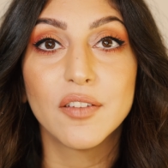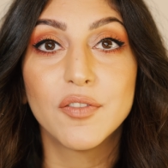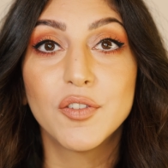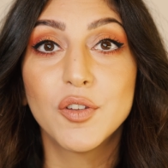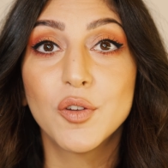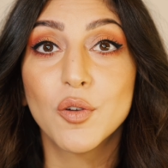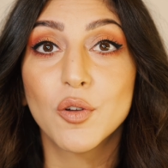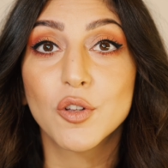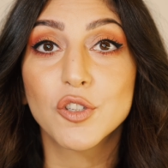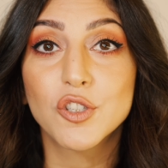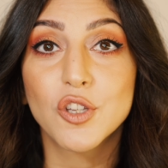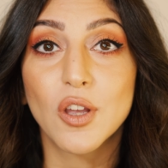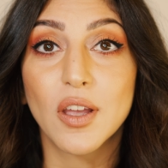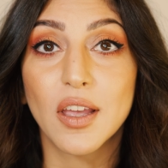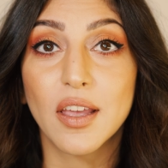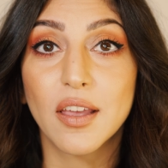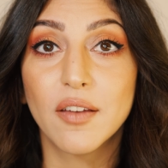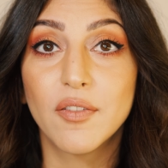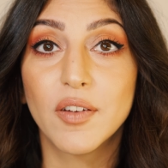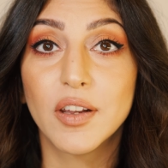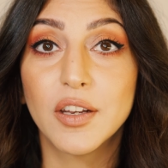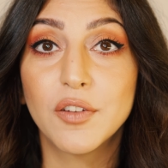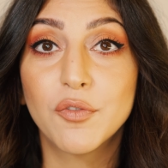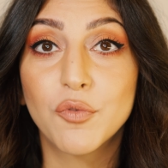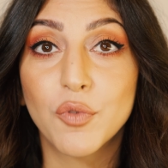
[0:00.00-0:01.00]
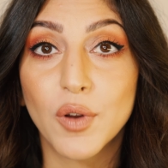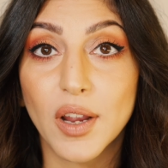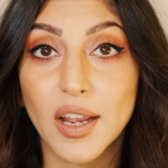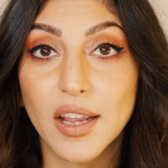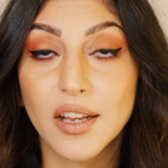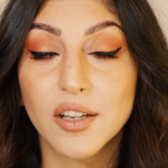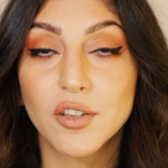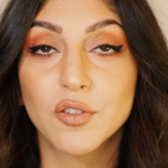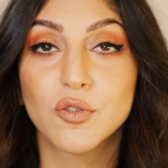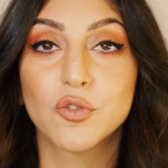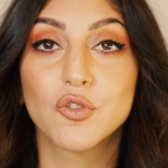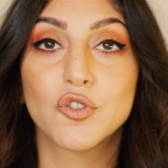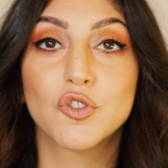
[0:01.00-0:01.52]
If you also have any
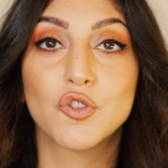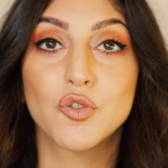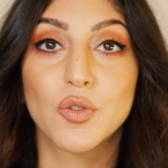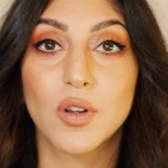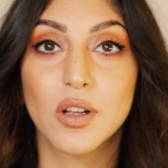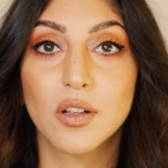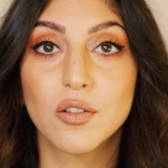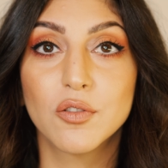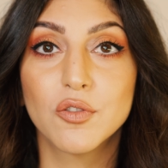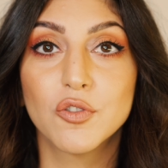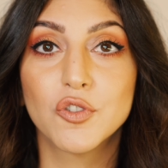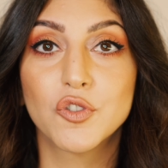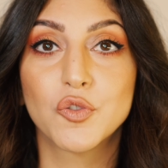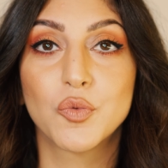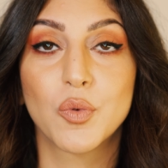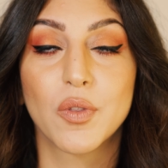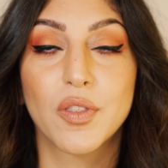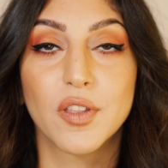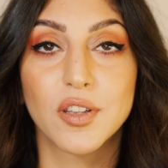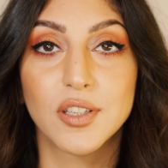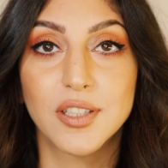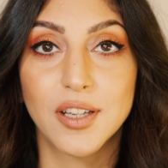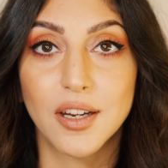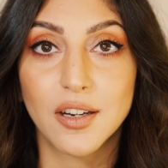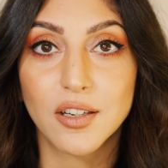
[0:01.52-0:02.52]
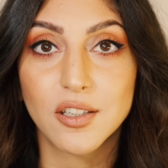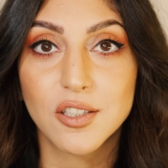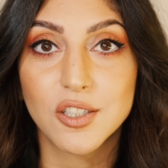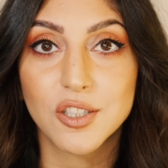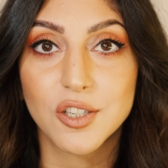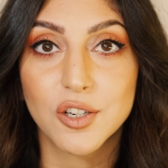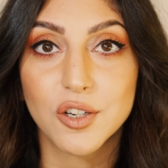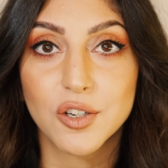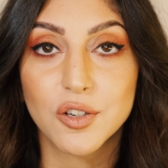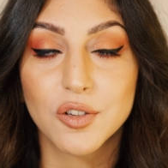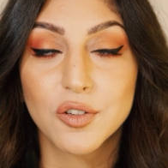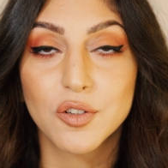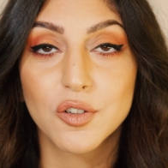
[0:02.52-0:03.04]
friend who struggles with the dark
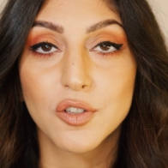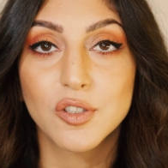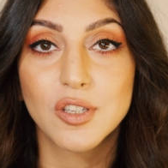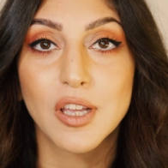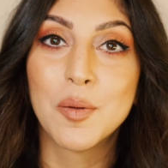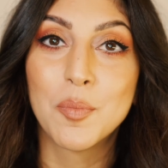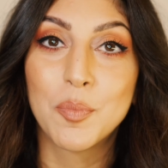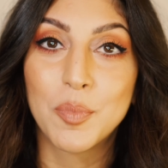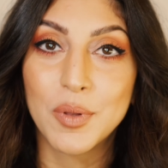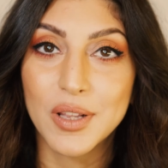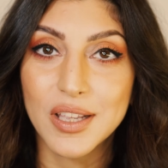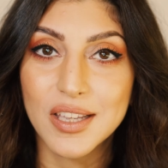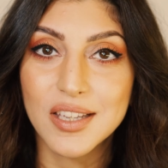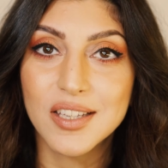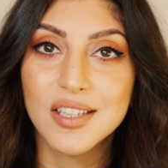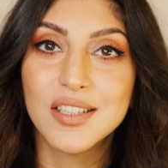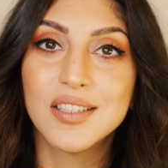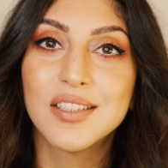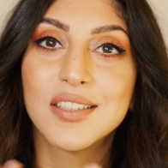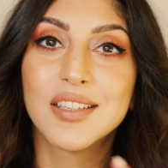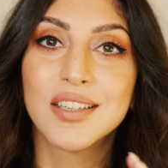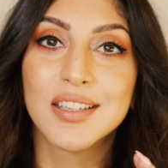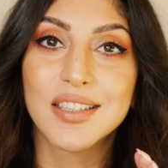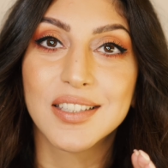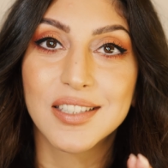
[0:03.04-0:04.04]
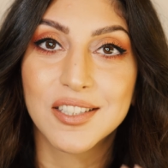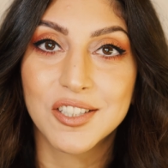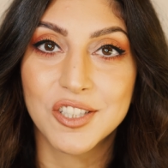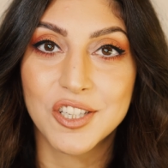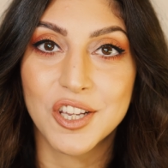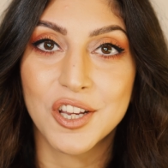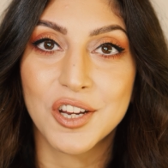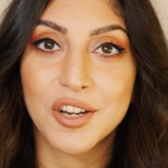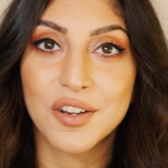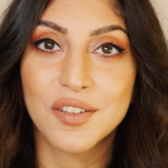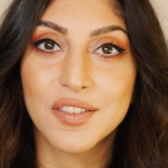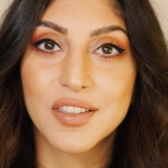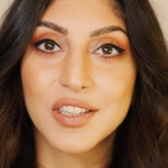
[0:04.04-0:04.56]
circles, please
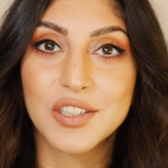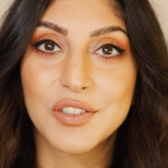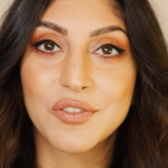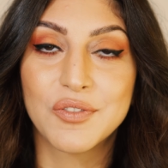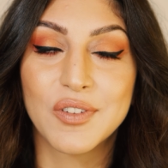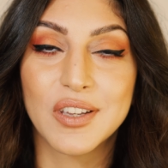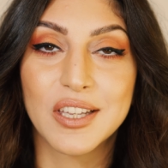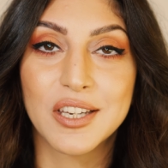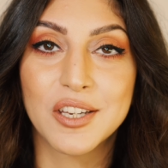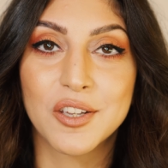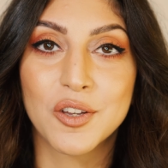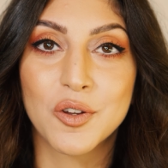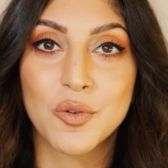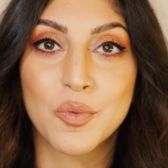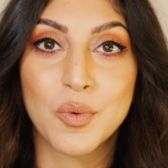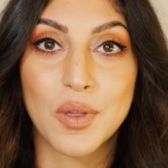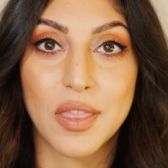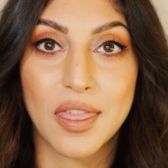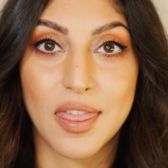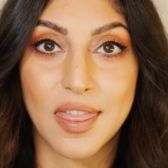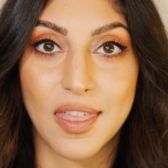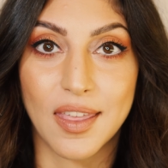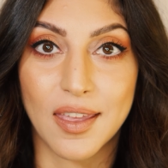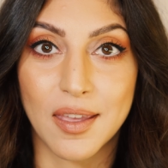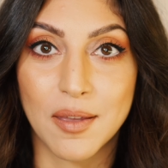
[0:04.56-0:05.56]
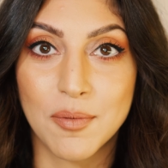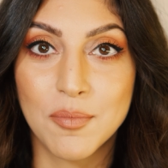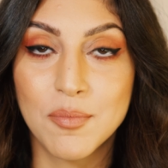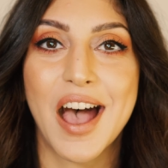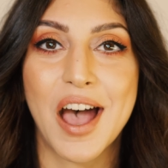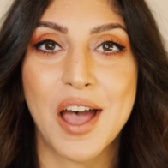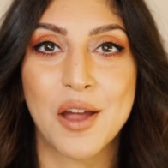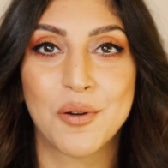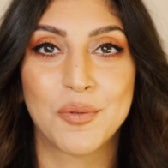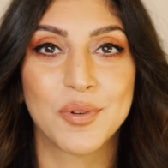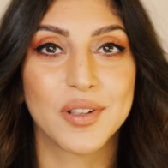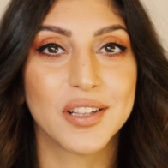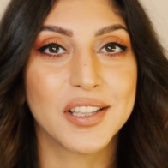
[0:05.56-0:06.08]
share this video with them.
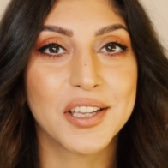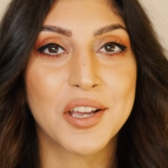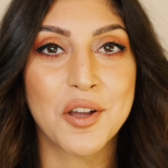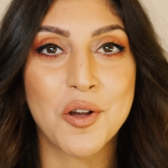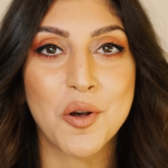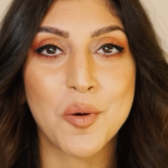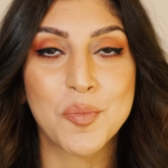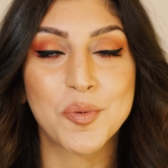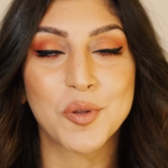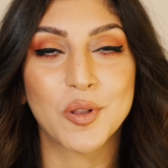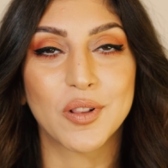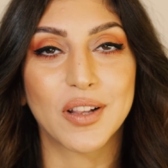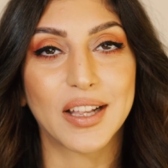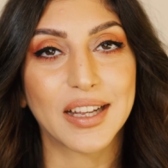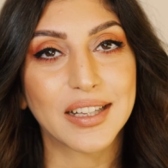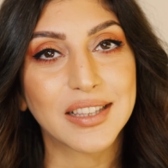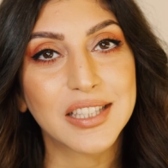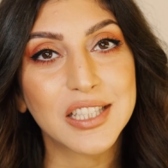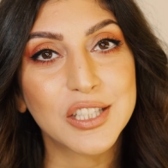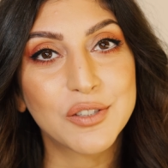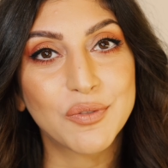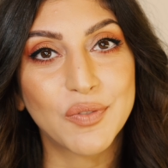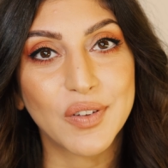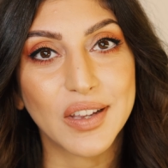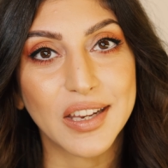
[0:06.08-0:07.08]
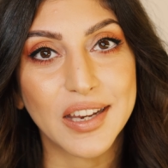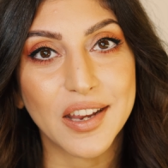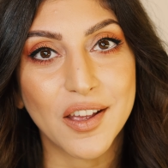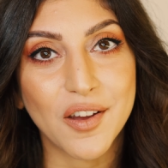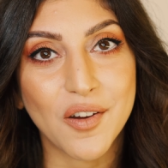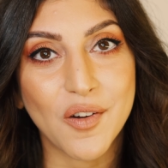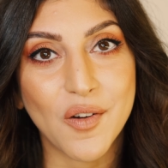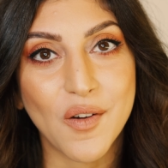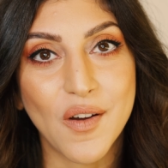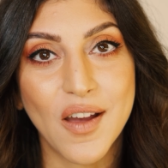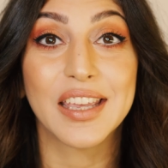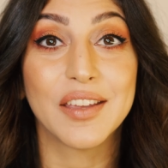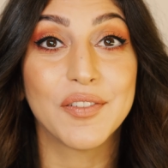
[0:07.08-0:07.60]
I really hope you liked this
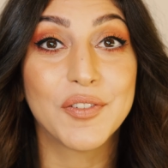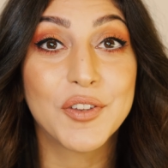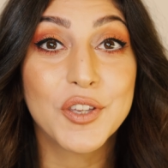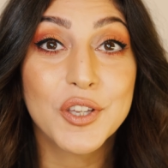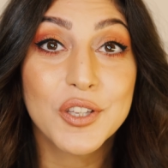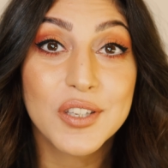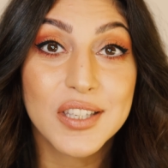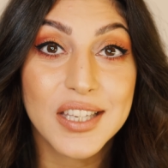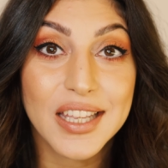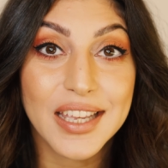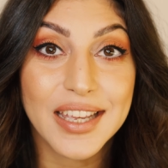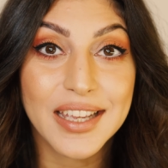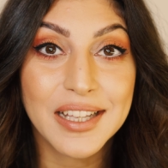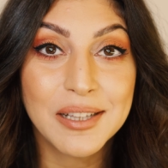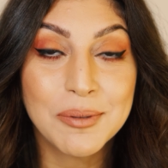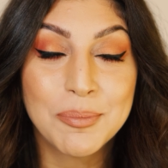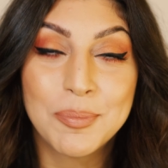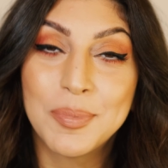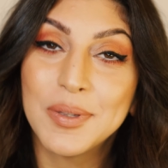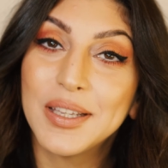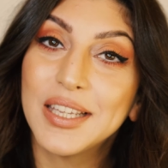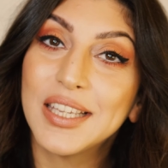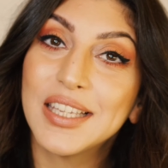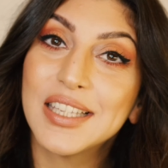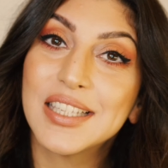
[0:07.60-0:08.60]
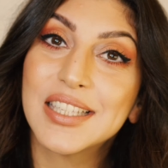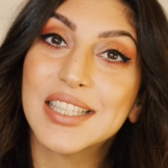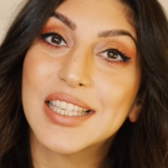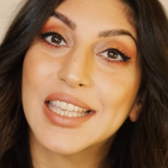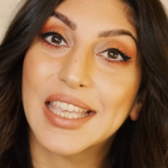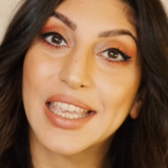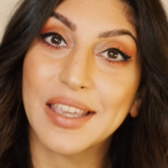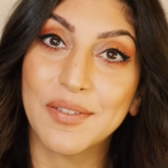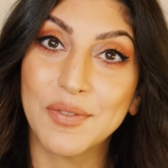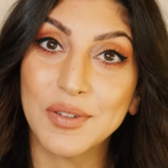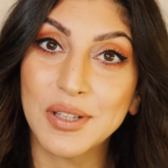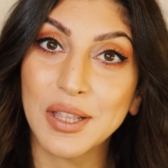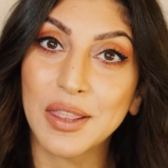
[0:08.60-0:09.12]
video. If you did, please
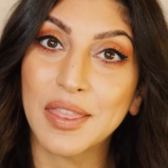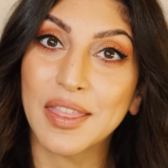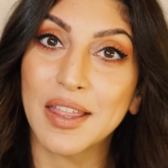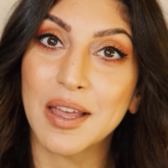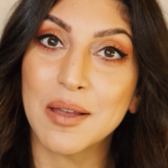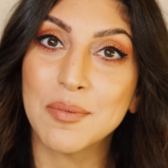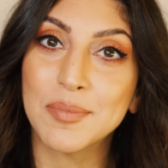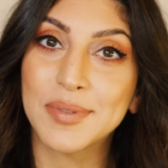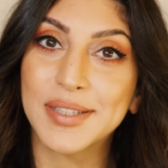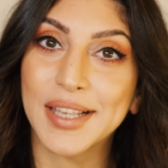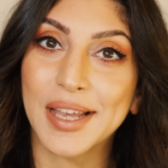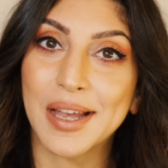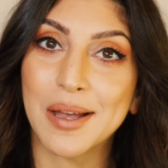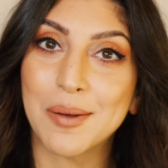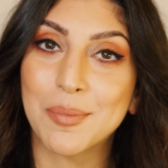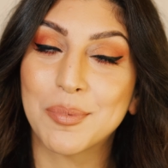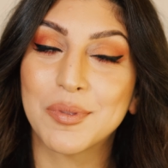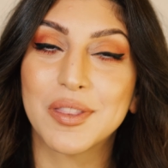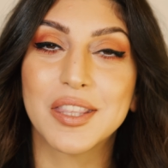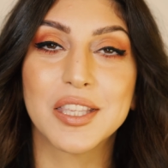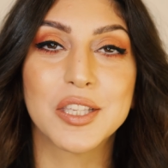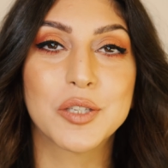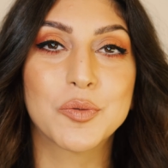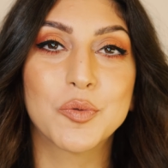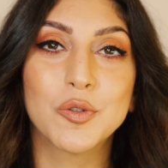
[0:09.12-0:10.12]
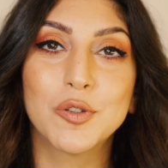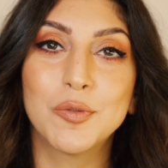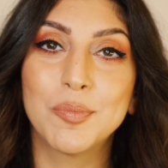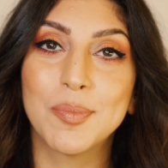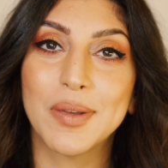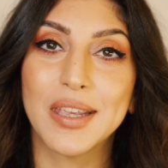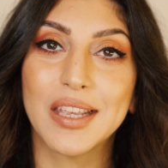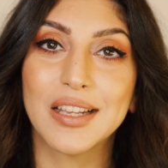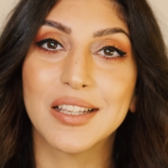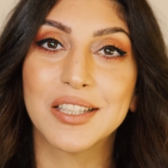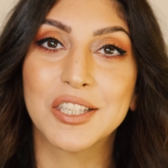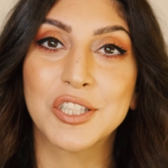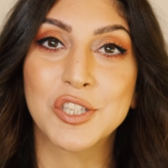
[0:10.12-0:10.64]
give it a thumbs up. This would
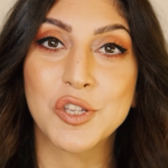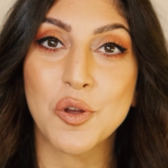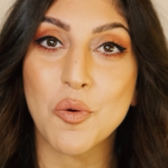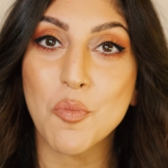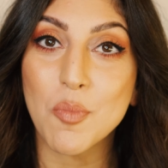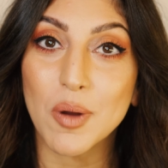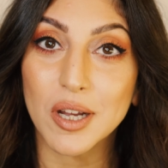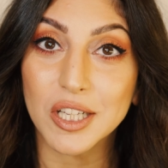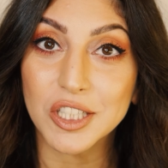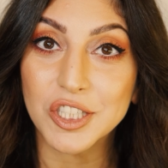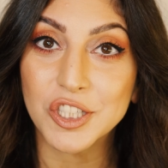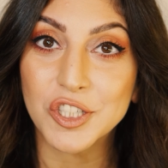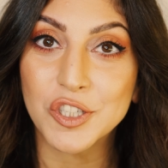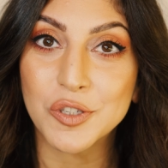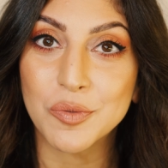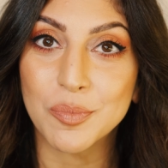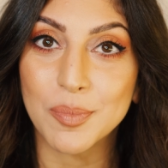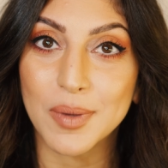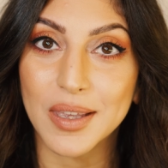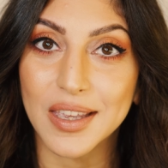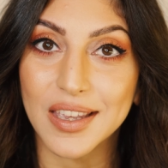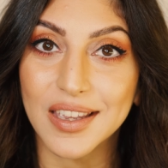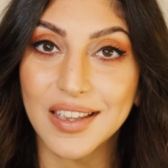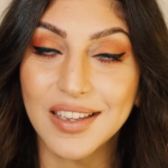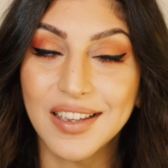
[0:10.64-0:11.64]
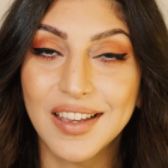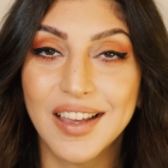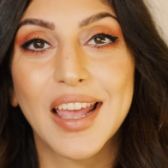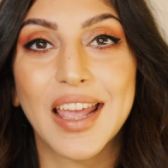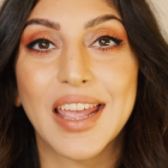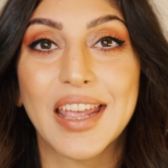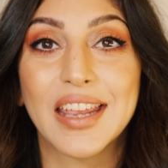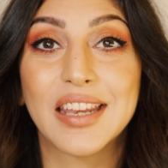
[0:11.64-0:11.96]
mean so much to me.